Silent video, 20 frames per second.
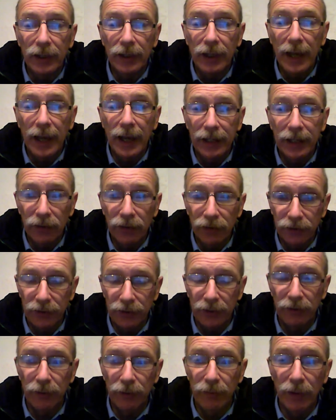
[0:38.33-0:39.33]
accuracy
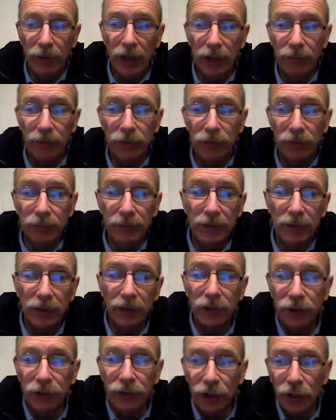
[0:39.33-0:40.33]
of the Bible as being the
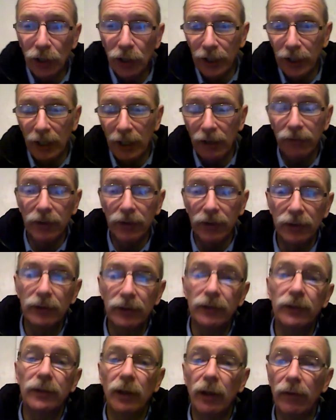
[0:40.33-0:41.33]
third
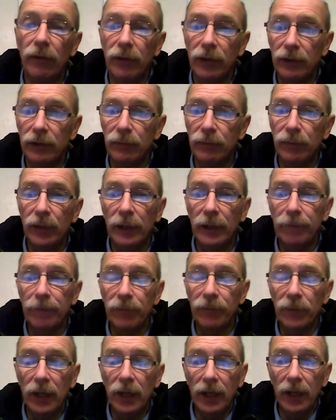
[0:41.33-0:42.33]
evidence of its being
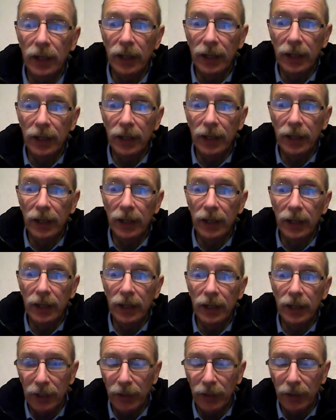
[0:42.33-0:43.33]

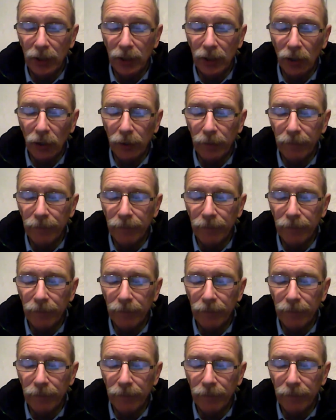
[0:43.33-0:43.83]
inspired by God.